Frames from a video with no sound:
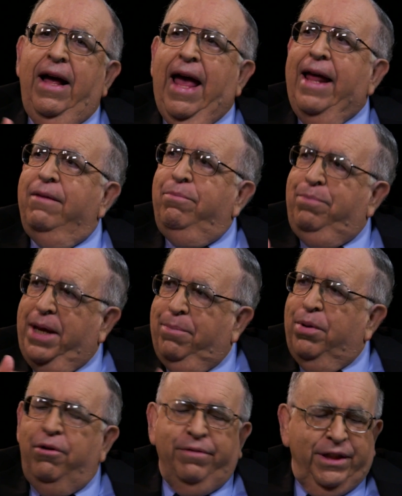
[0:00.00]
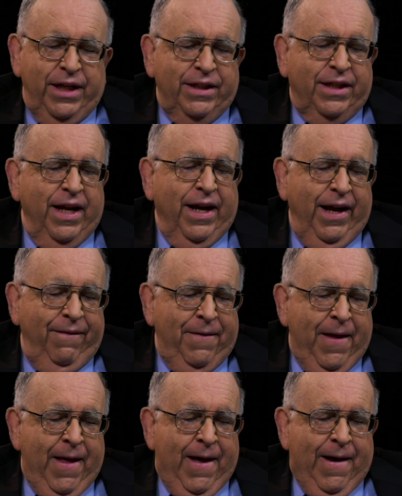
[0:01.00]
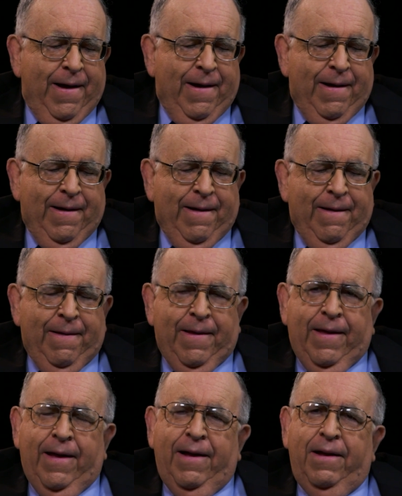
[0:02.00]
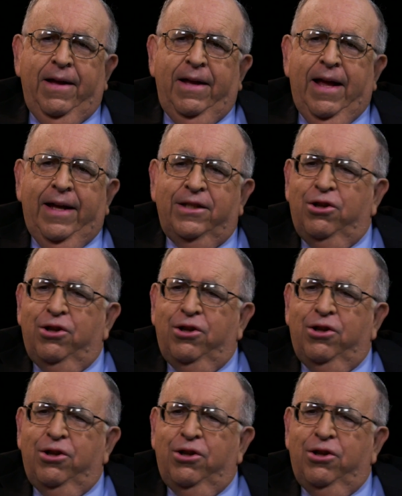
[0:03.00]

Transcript: And people are resisting it. And